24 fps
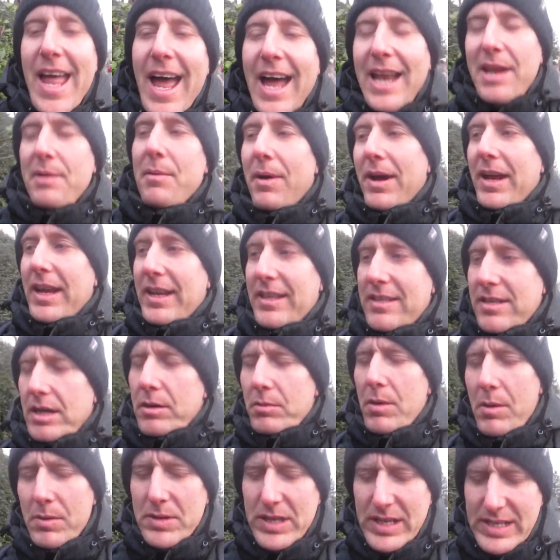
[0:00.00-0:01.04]
Anyway,
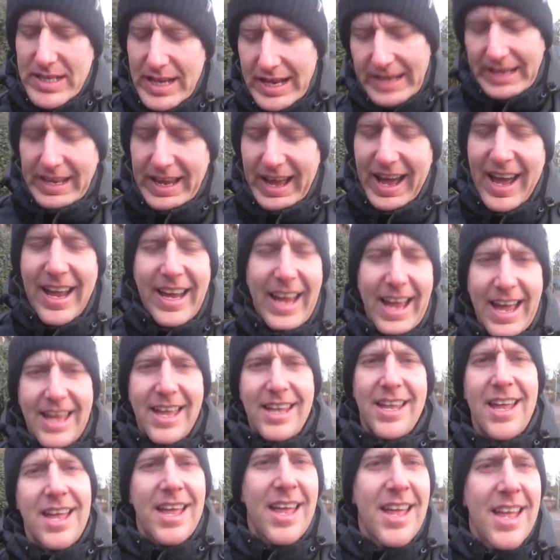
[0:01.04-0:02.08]
so what was I saying? Ah,
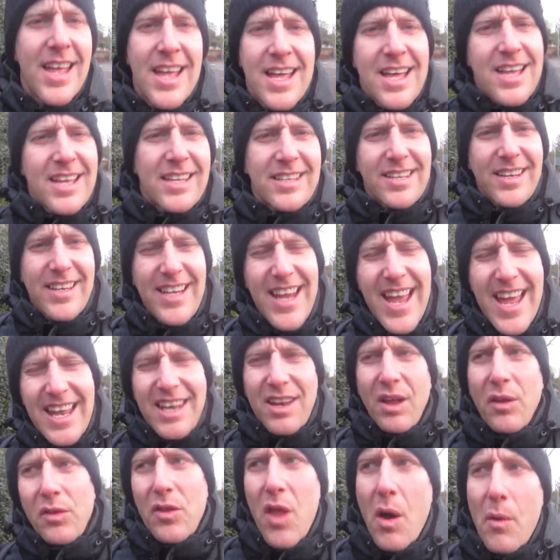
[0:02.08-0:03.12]
yeah. So yeah,
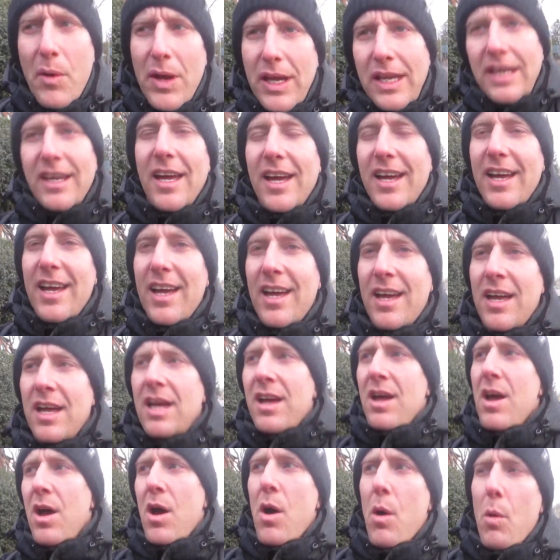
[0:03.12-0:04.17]
not knowing
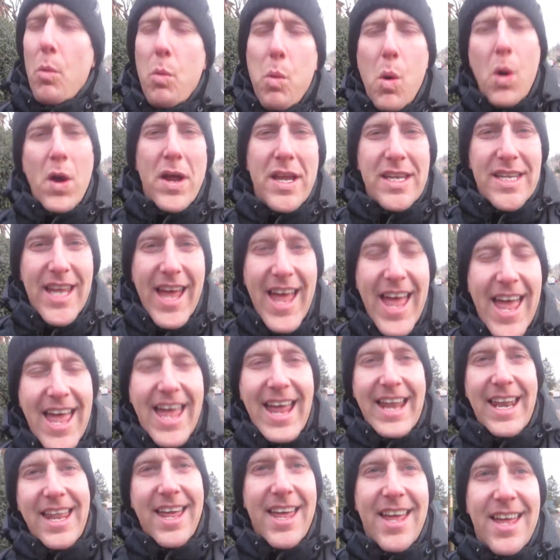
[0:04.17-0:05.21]
what is
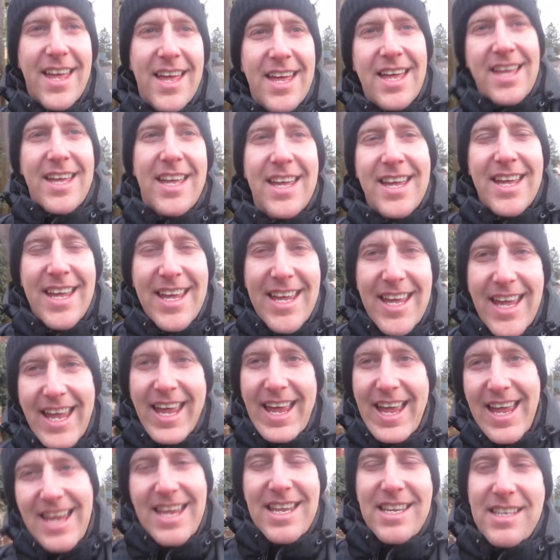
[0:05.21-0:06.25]
ahead
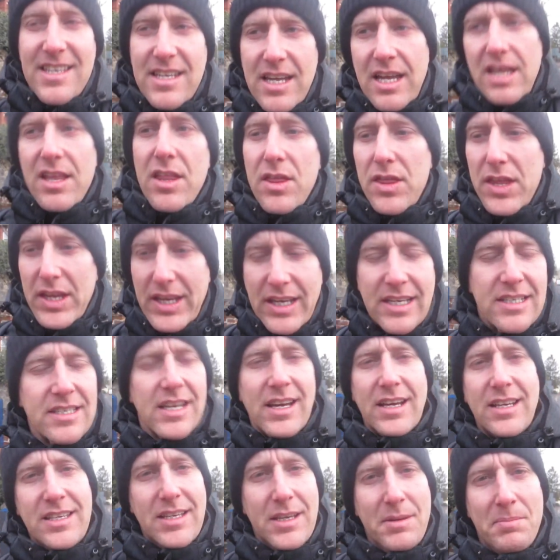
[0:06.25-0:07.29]
is the
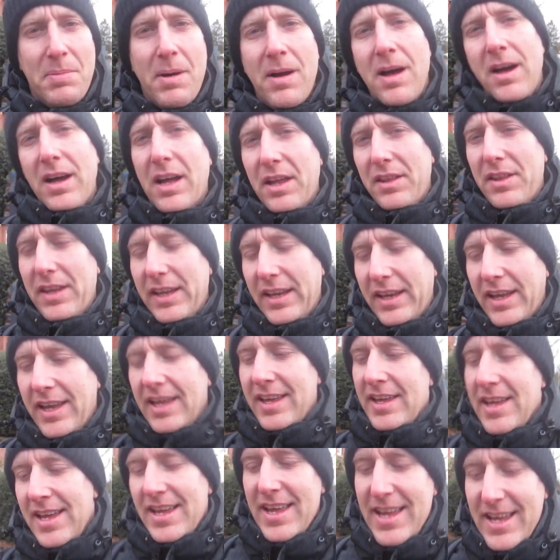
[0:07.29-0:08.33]
exciting part, I think.
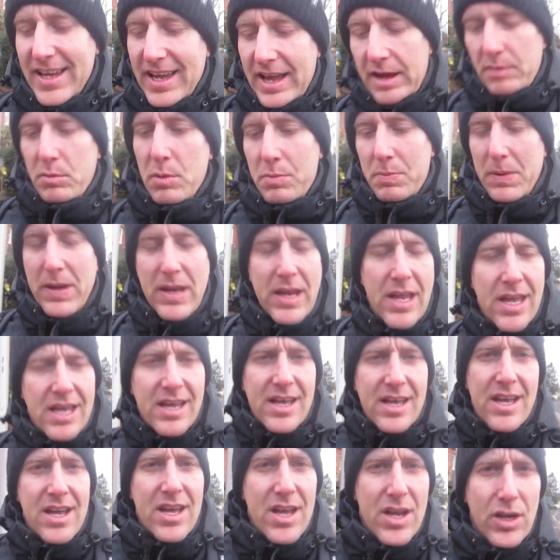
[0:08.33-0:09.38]
It would be
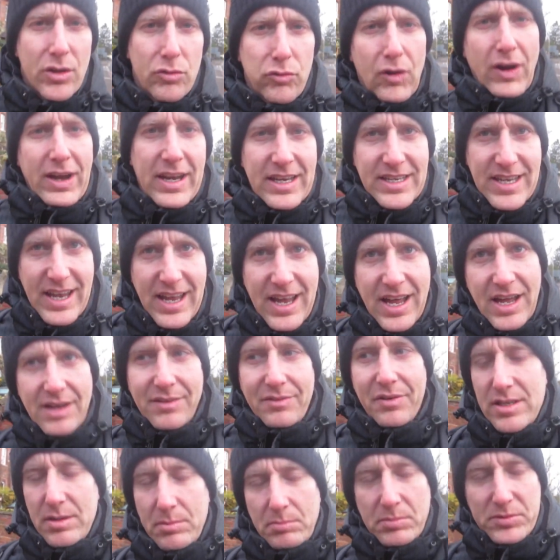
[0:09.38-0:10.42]
great to
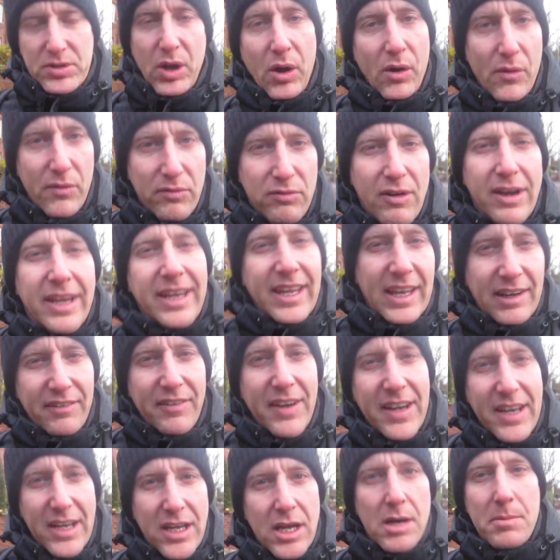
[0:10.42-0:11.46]
have some sort of
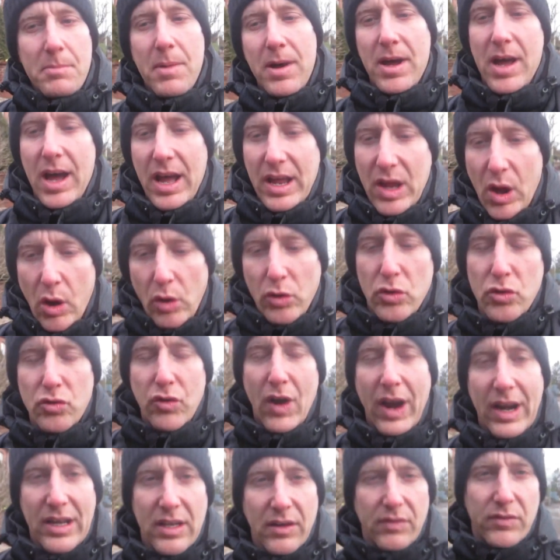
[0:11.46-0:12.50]
regular income, a
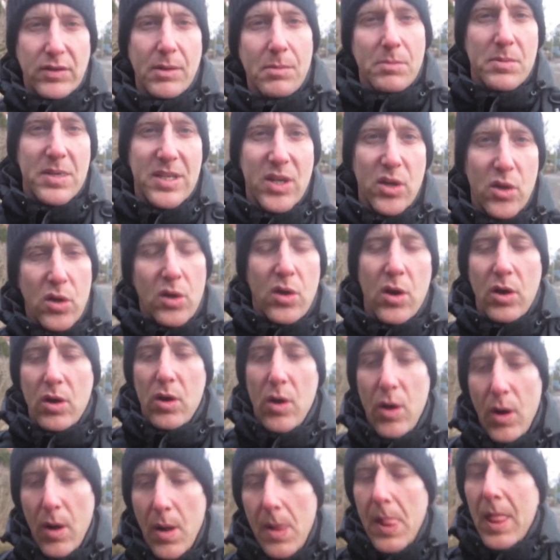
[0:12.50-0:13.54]
contract of some sort,
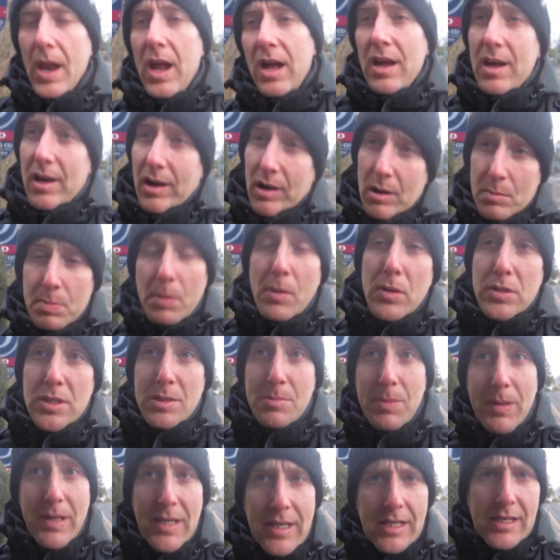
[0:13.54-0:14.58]
or
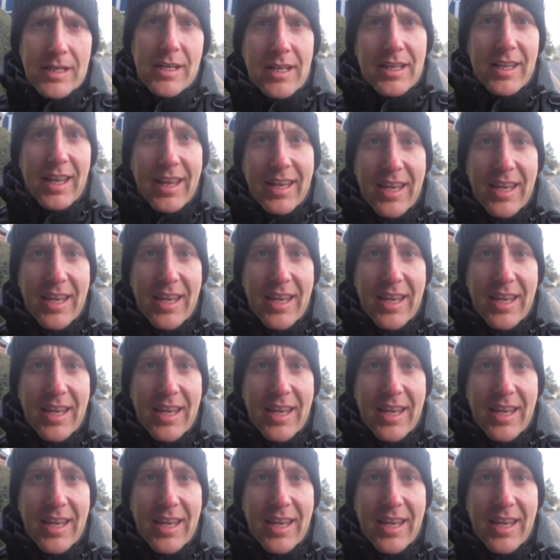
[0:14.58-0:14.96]
possibly a